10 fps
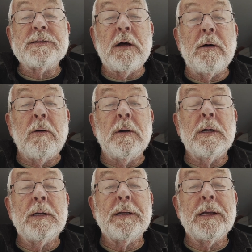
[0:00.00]
So,
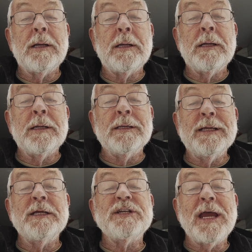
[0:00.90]

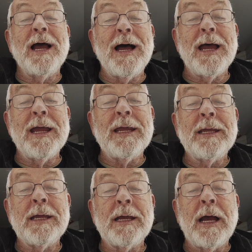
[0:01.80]
DJI,
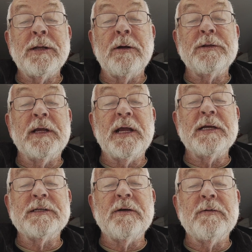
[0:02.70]
I don't think
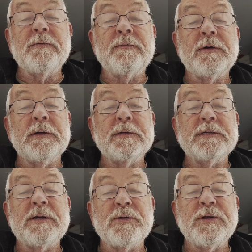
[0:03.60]
as of
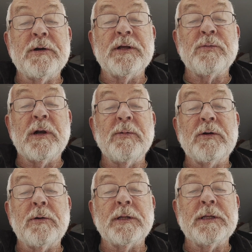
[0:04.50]
December 30th, when I'm
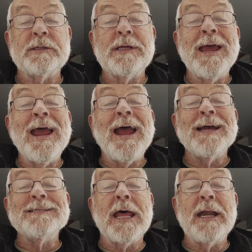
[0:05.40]
recording this,
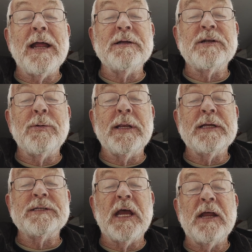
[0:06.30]
has not announced a
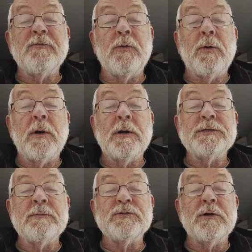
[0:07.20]
release date for
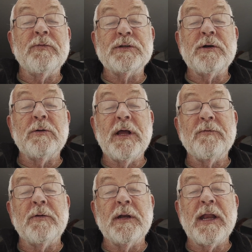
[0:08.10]
some sort of external
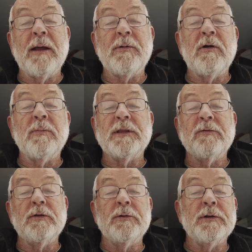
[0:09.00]
headphone adapter, but
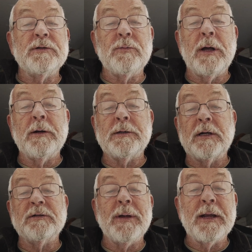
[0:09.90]
they've alluded to one or
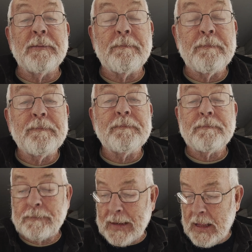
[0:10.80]
talked about it.
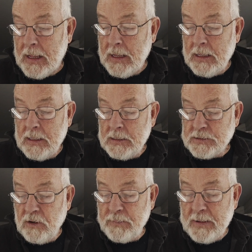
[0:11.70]

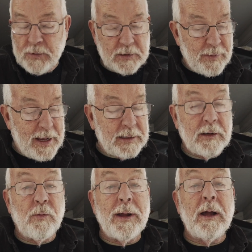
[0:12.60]
So people look around and
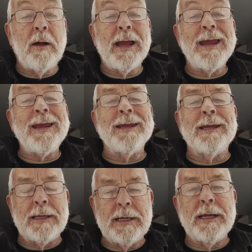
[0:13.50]
go, well,
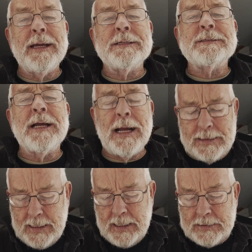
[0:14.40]
hey, it's
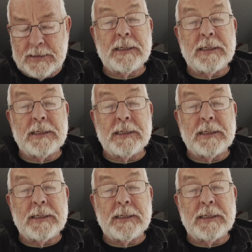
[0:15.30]
got that